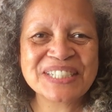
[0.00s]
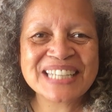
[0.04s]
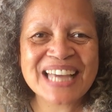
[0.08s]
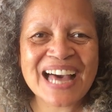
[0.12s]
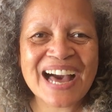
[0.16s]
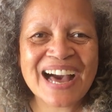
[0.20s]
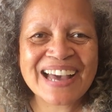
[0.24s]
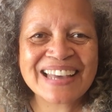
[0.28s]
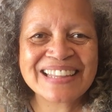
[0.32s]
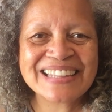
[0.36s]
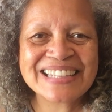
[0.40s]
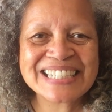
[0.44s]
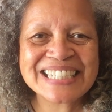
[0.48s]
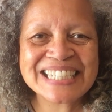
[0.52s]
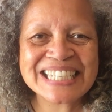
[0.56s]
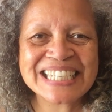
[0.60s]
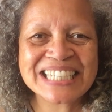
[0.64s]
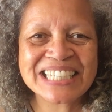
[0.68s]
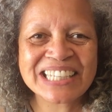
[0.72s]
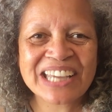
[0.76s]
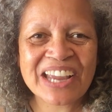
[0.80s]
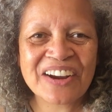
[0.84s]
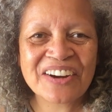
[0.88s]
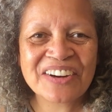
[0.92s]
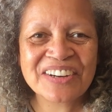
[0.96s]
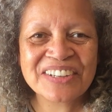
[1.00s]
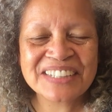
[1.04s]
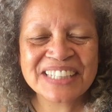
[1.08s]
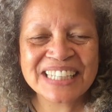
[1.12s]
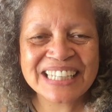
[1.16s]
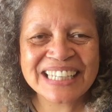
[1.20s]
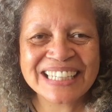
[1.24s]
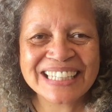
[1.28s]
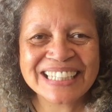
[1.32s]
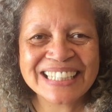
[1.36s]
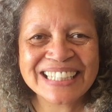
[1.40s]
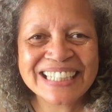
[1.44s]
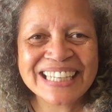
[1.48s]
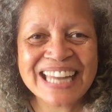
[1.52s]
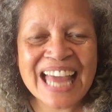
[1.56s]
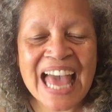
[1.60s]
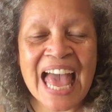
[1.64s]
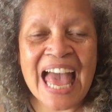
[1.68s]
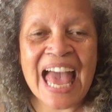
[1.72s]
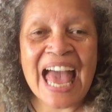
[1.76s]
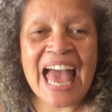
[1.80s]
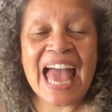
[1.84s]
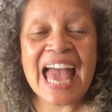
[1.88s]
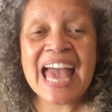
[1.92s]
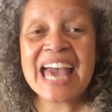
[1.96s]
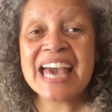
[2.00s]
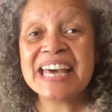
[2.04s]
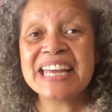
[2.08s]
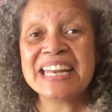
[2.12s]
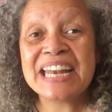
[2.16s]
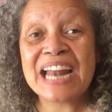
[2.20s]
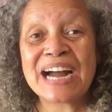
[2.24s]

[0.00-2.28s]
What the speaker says: Hi, this is Carolyn, and